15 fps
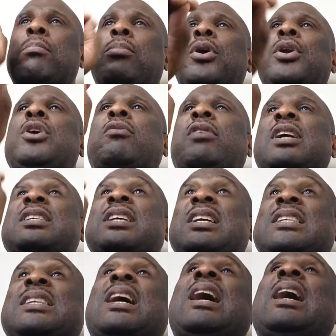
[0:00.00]
Body of Christ
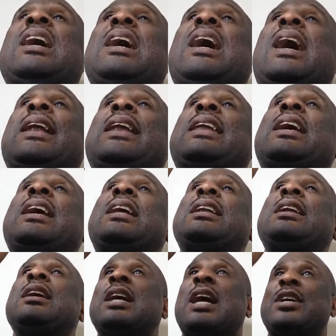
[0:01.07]
Center, and
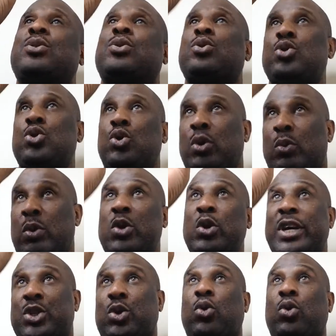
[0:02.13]
then as when you are